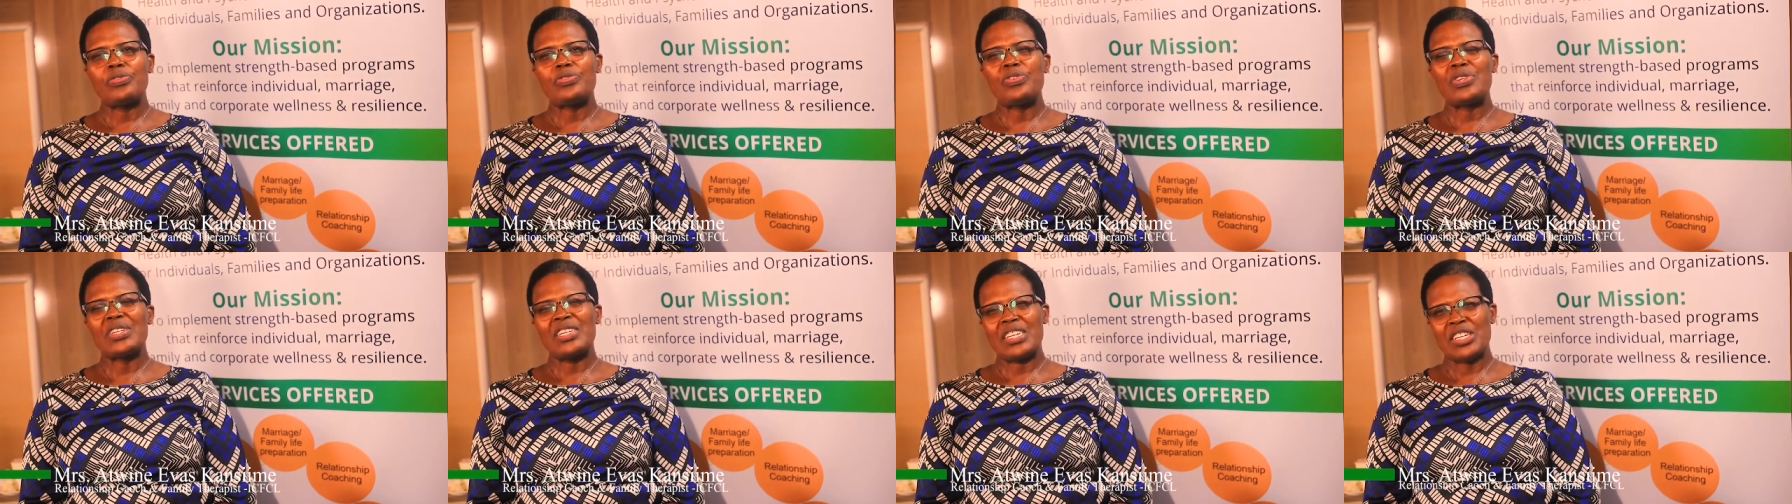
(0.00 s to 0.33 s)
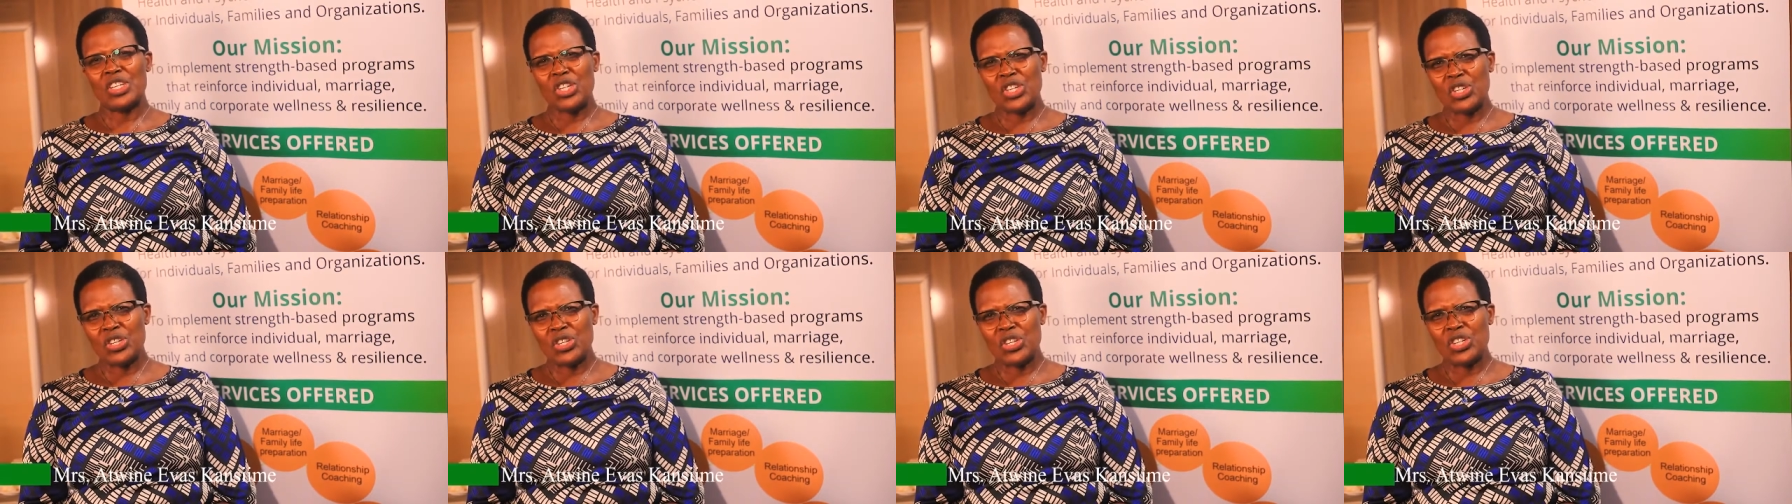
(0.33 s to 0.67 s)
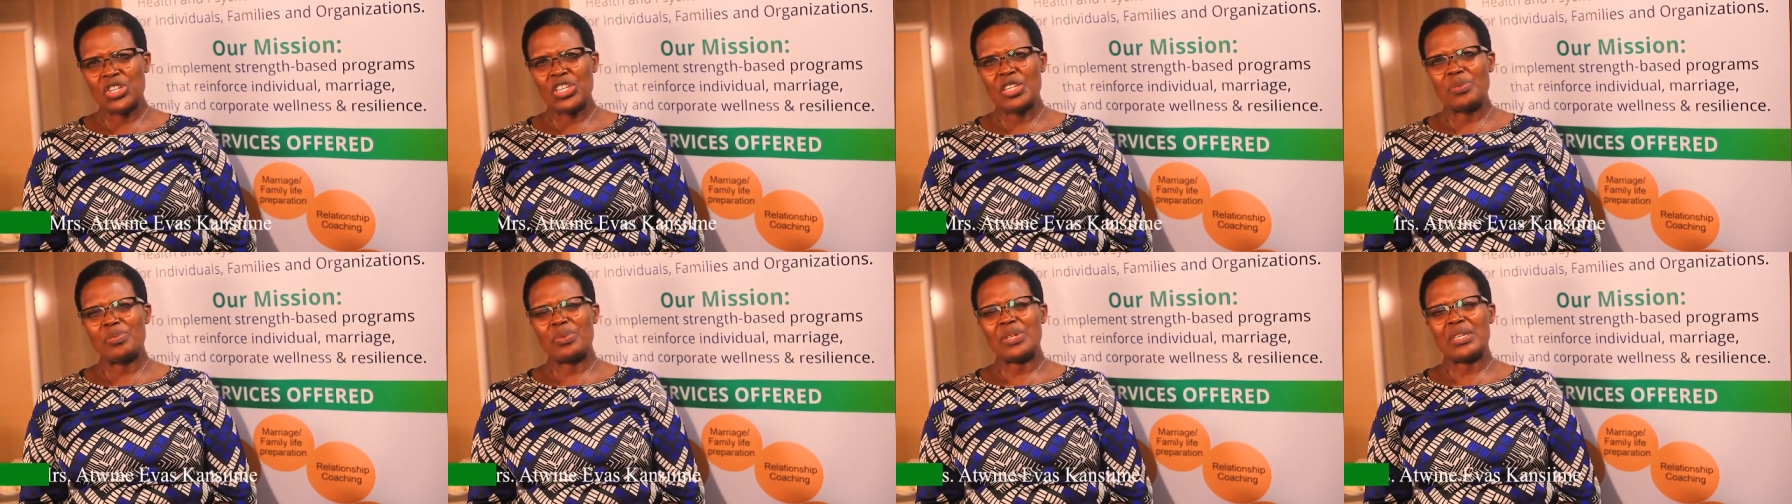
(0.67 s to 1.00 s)

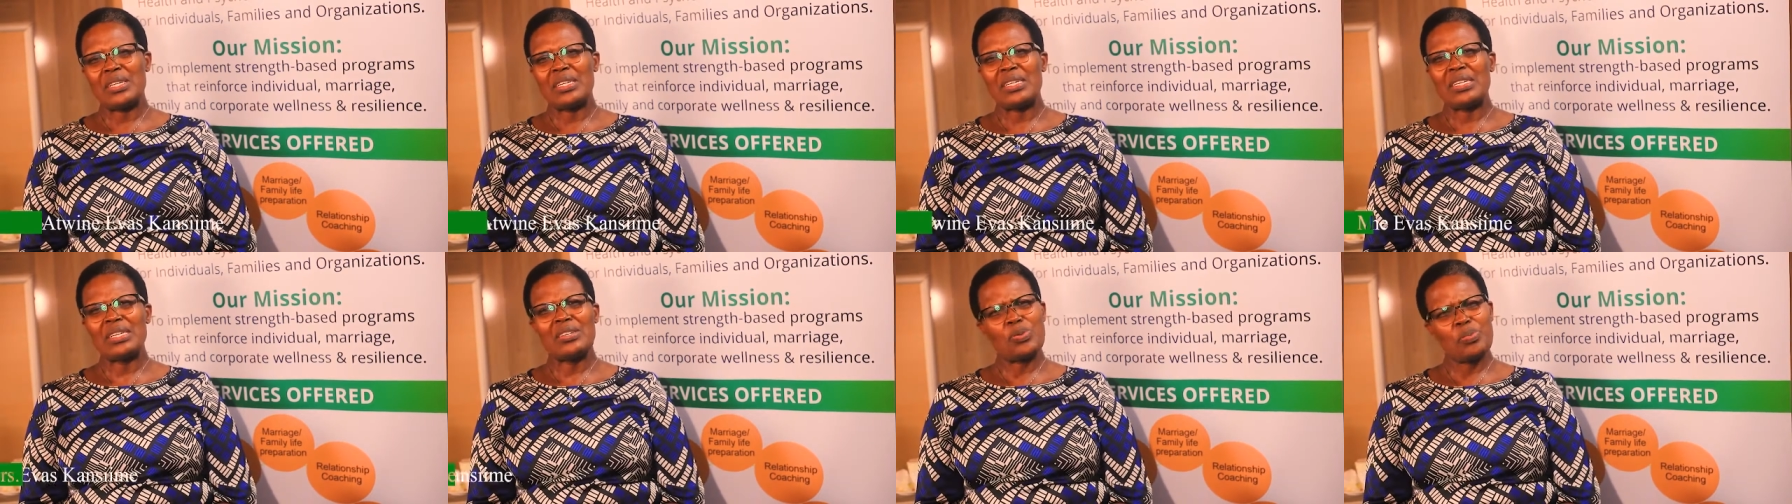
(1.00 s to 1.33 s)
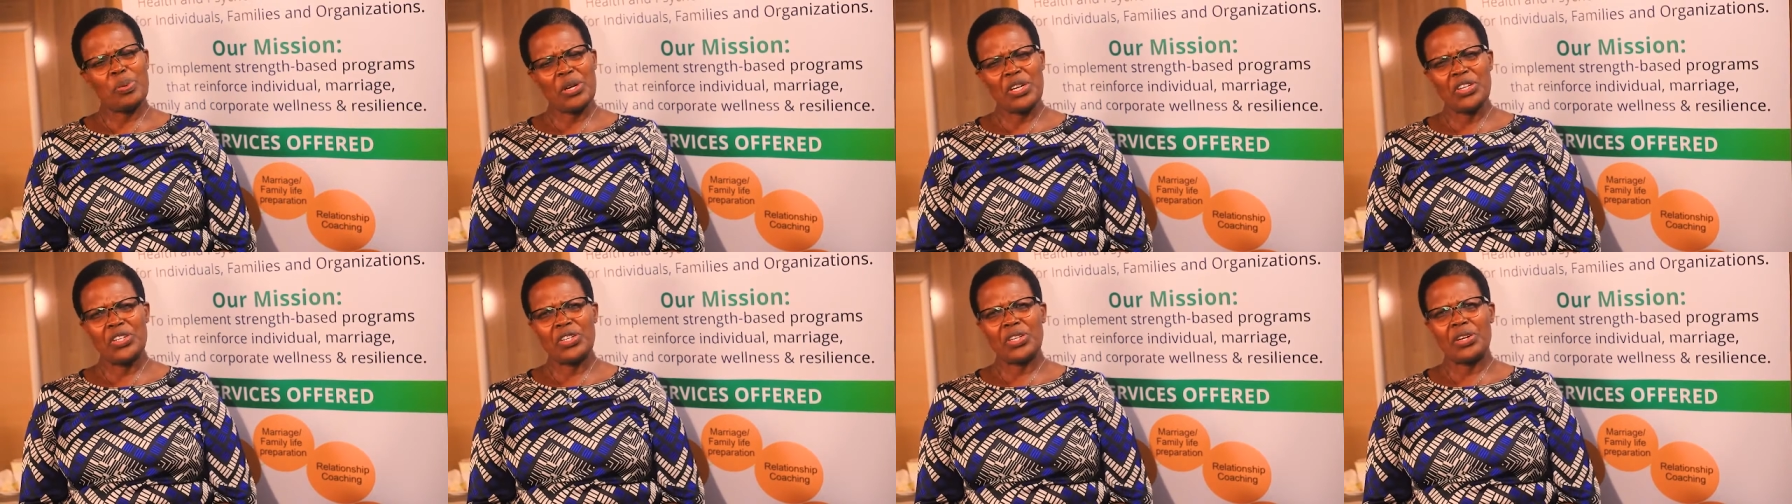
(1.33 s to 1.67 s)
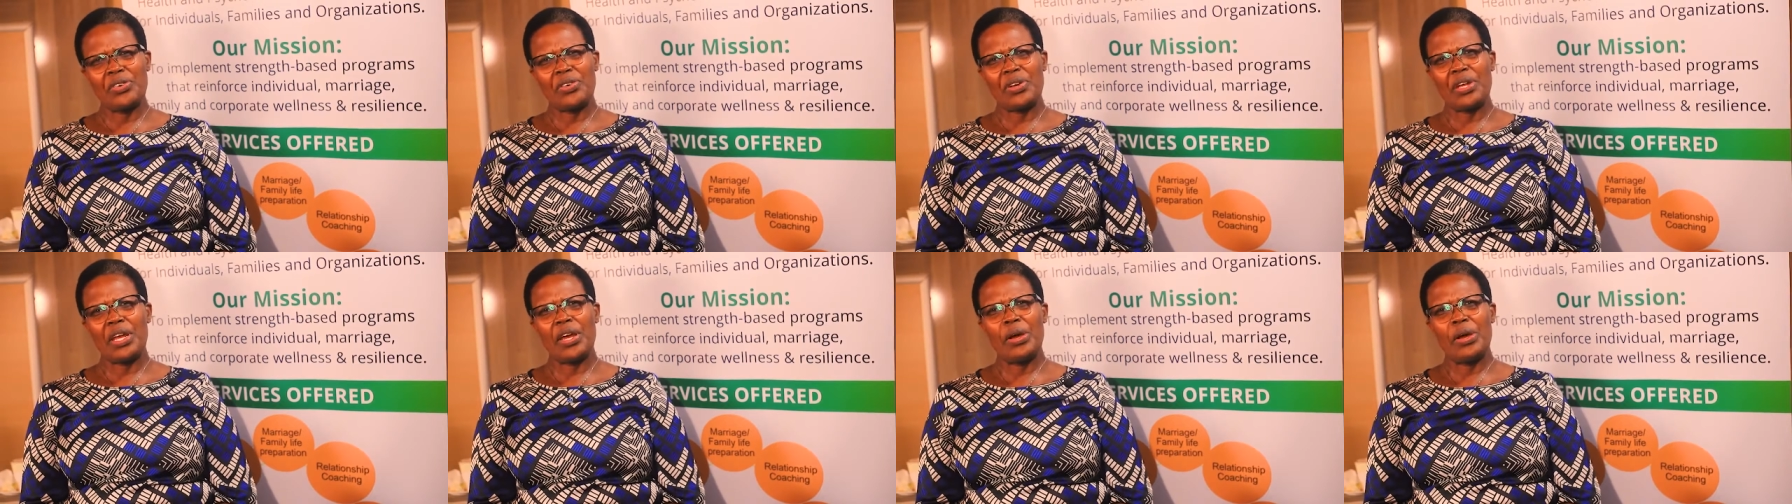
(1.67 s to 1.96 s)
relationships and especially